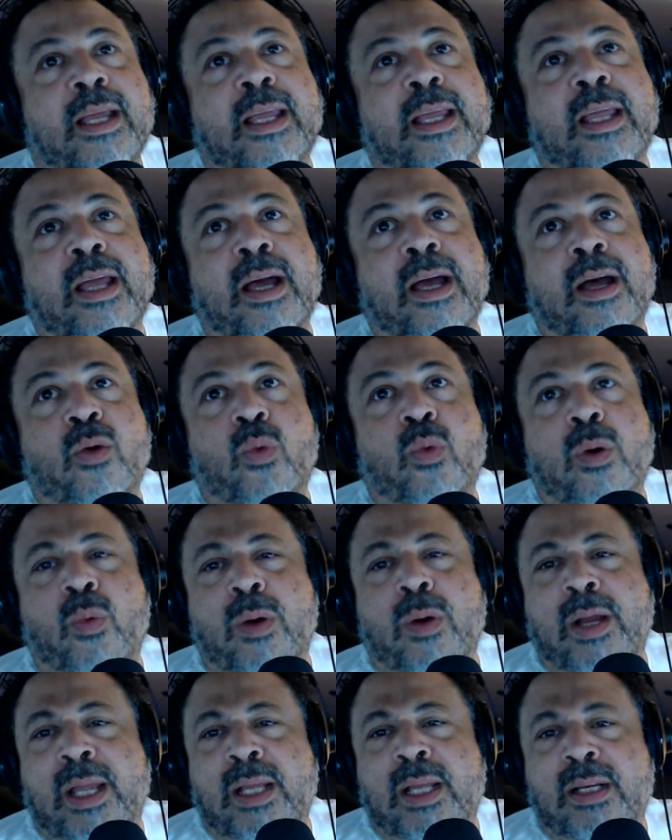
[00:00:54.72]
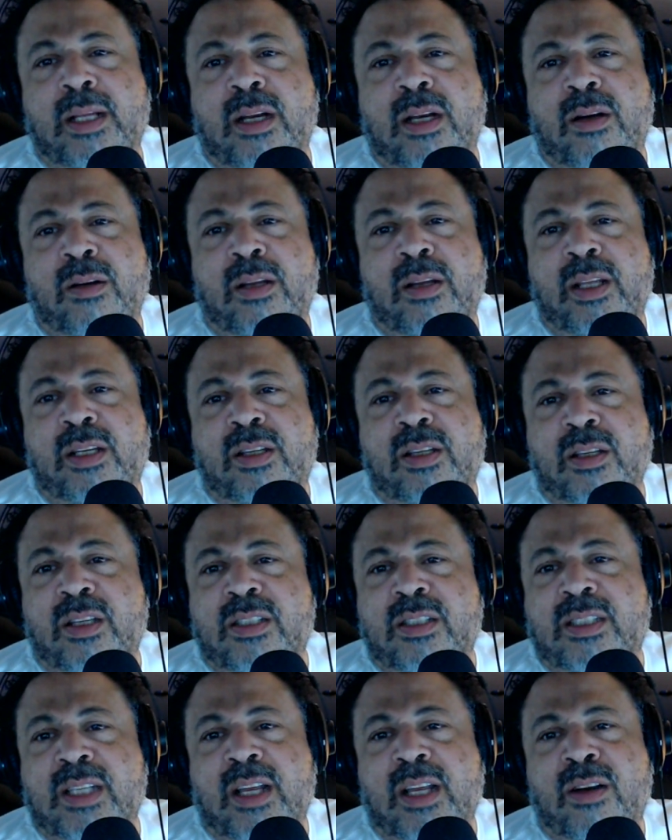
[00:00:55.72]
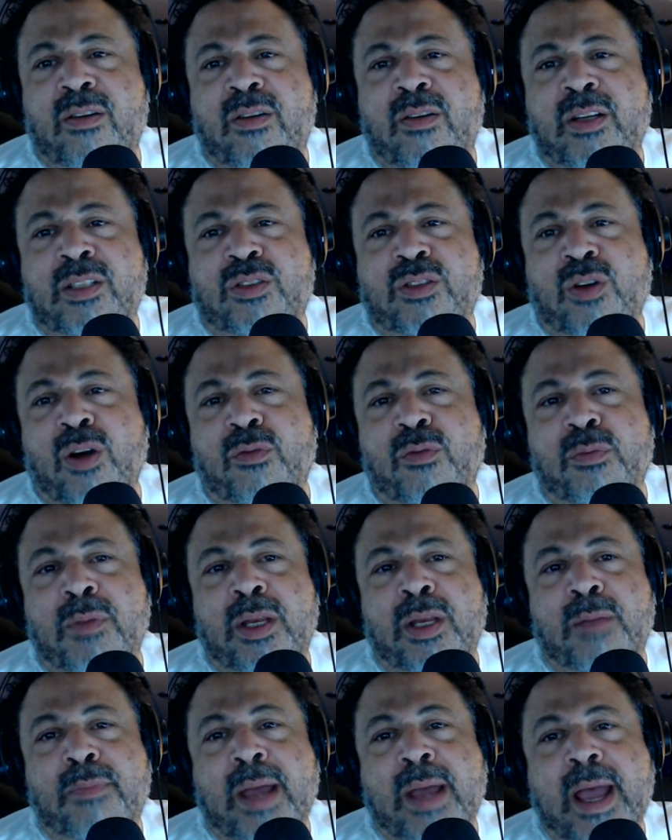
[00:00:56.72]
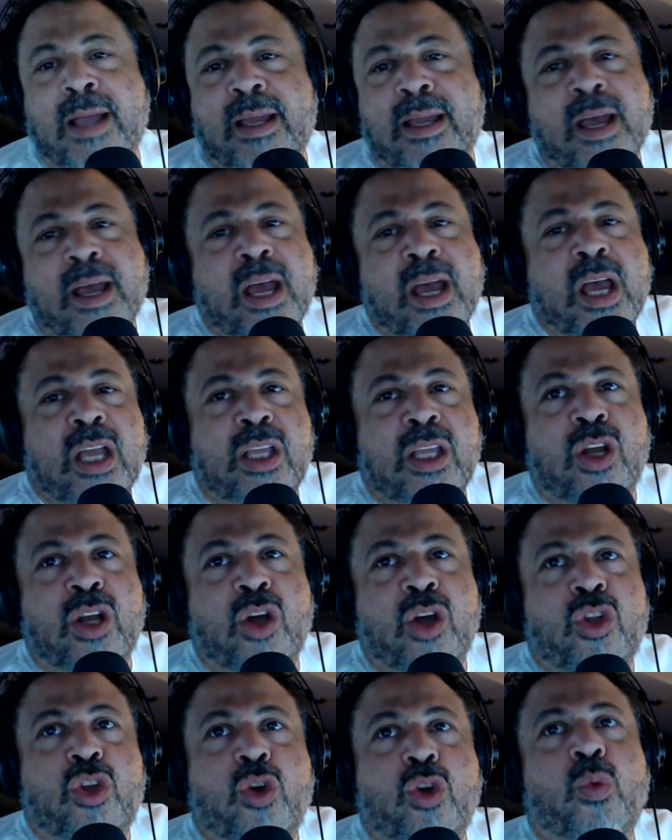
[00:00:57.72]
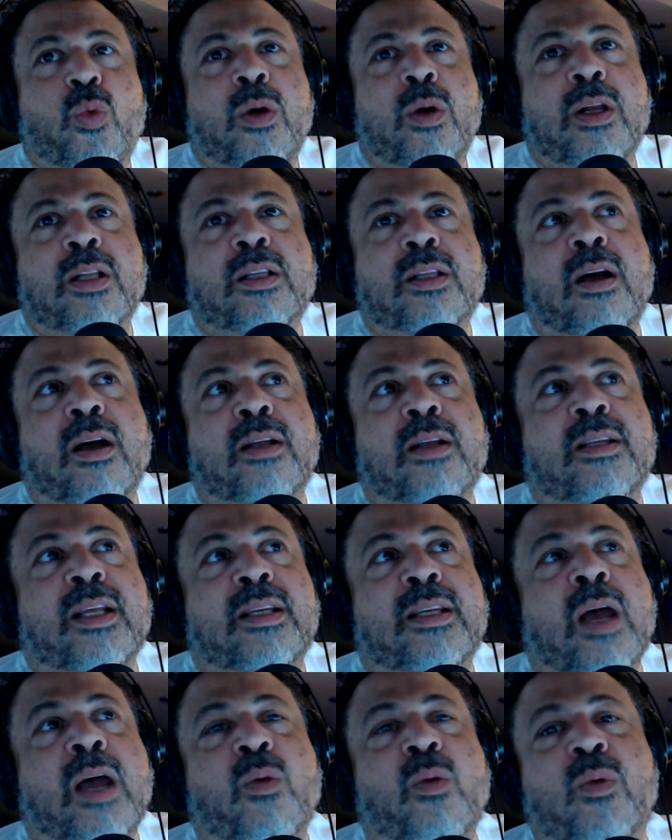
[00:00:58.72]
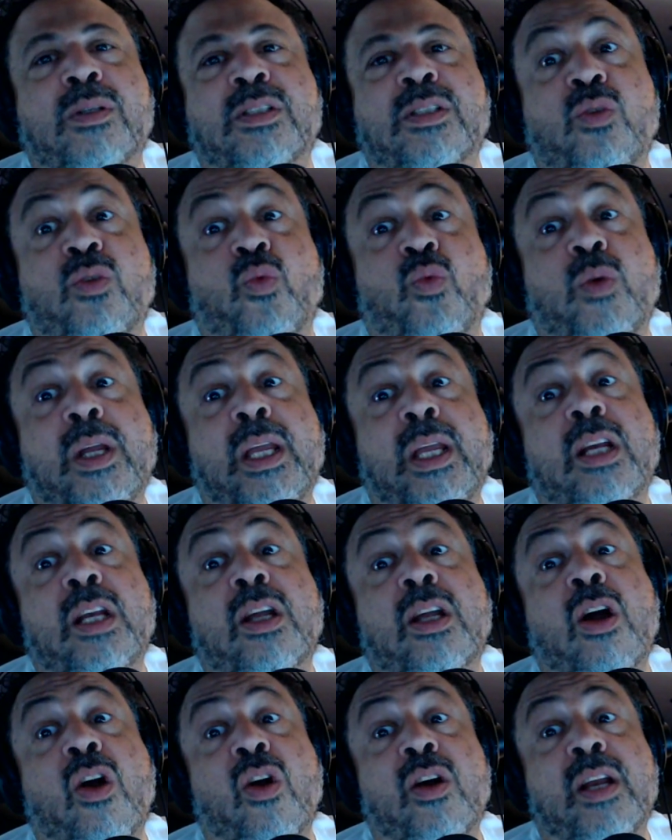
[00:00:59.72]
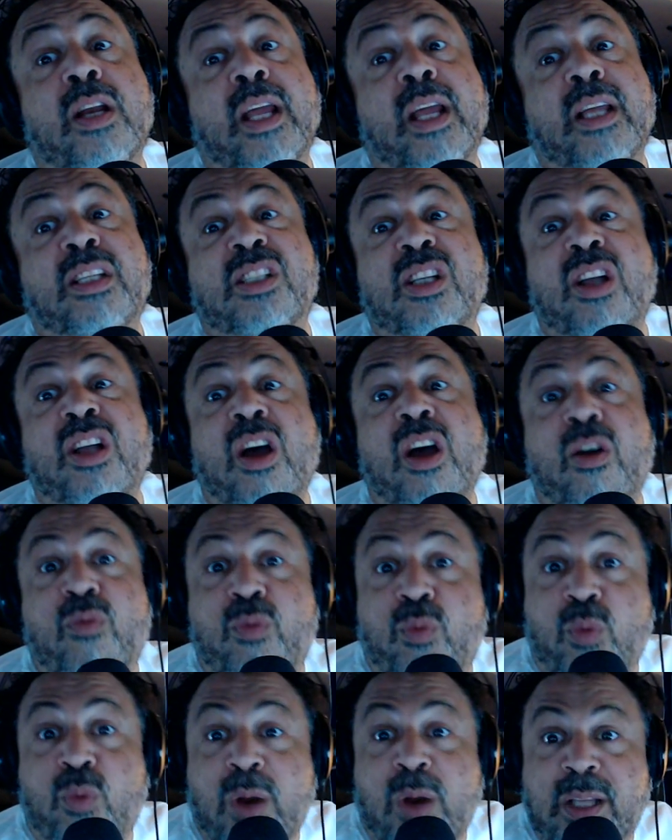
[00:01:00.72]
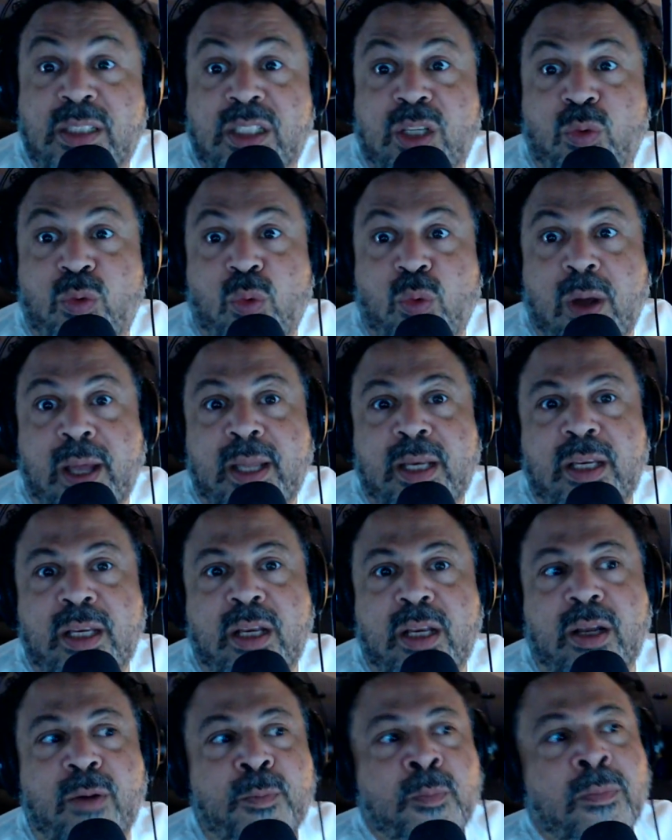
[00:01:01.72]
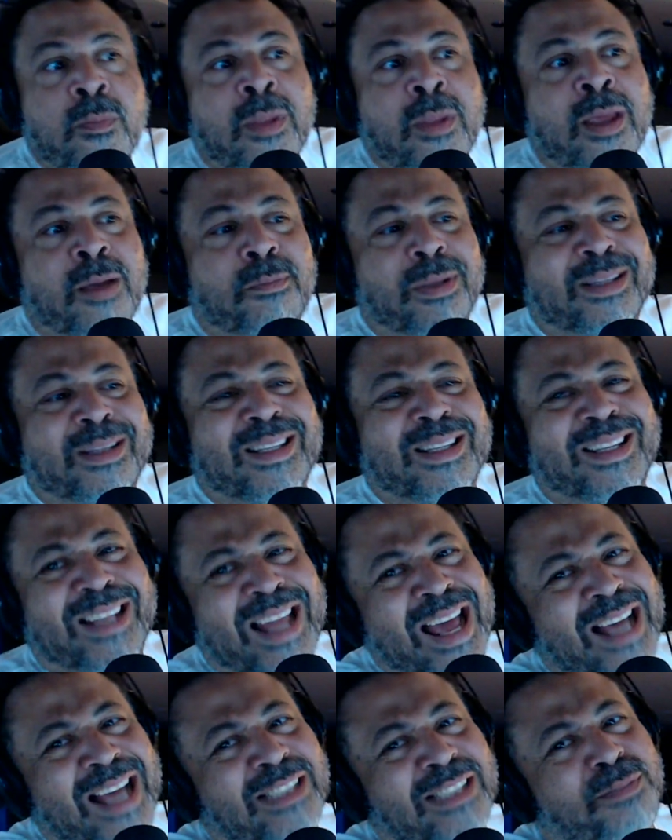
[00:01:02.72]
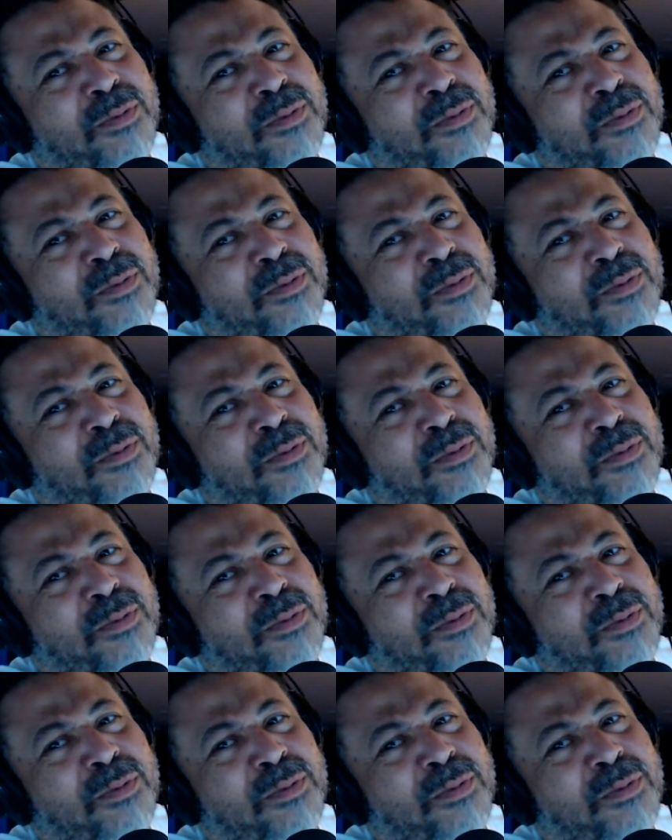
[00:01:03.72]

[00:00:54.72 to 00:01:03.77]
uh, where, where, he literally took your center and drove him in the back. You know, you would have thought that that was the reincarnation of Reggie White, you know, but the last